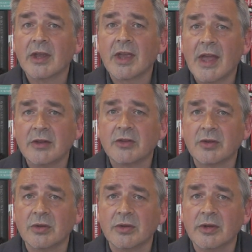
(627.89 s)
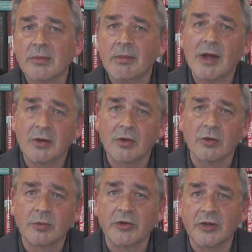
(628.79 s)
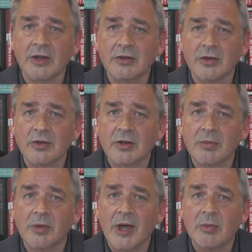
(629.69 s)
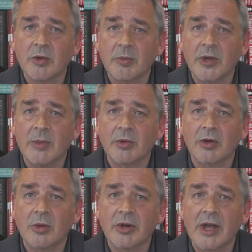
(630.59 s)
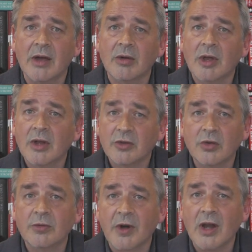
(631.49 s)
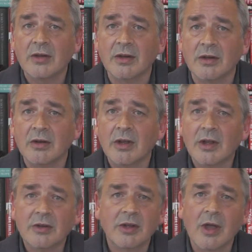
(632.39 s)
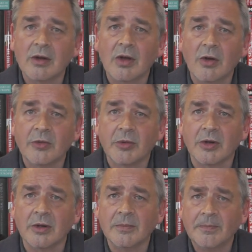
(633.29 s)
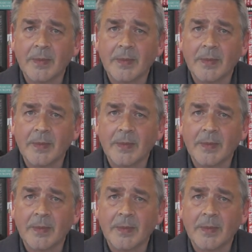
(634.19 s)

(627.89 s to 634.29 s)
cancelled medical procedures combined with people who are now too frightened to go to hospital?